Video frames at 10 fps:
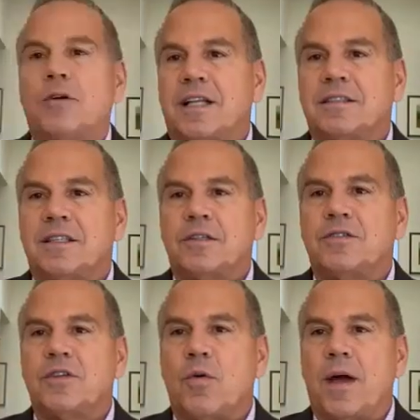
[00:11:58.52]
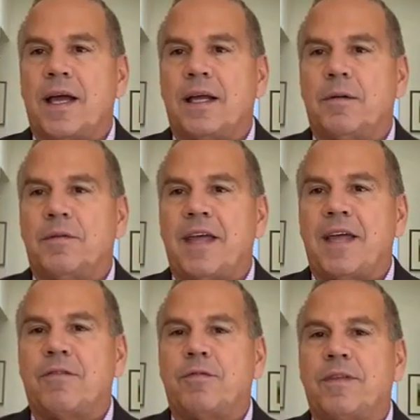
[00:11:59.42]
chance. There is no way.
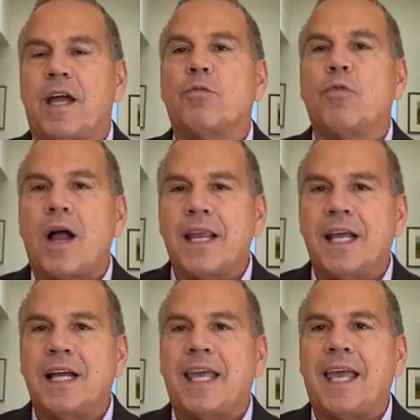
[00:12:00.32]
They are running